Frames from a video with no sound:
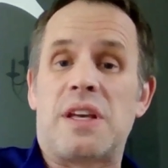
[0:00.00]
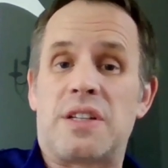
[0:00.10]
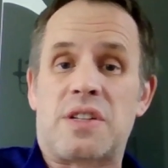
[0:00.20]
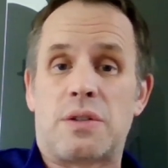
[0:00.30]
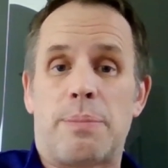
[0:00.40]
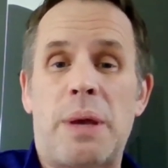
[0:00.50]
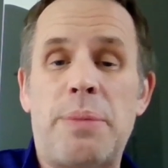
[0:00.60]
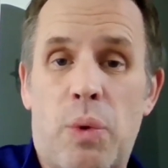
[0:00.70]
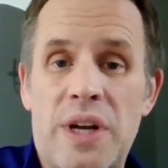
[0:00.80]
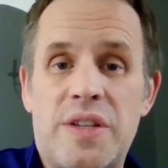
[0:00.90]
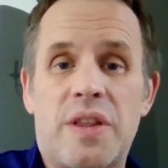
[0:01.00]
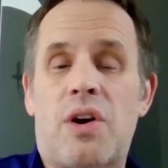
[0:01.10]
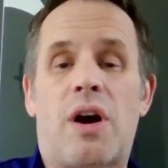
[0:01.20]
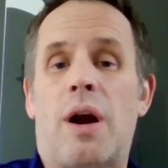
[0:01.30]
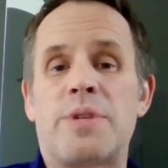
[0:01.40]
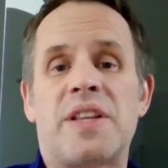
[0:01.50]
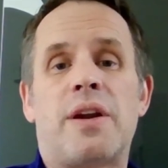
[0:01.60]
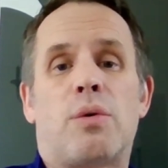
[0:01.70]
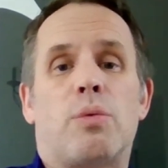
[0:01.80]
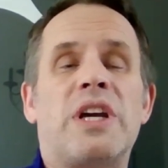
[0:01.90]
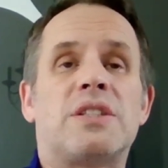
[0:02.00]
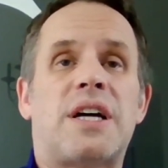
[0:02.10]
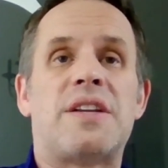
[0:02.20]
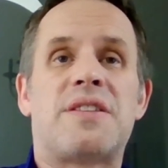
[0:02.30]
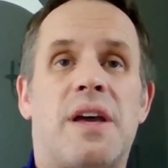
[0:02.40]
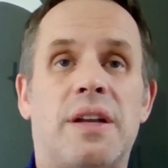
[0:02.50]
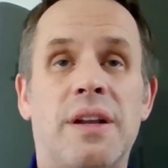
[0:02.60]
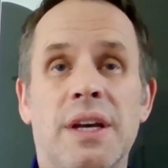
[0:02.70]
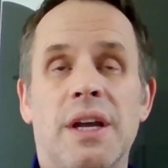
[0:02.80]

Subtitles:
insulin, maybe it was the carbs, and they don't realize that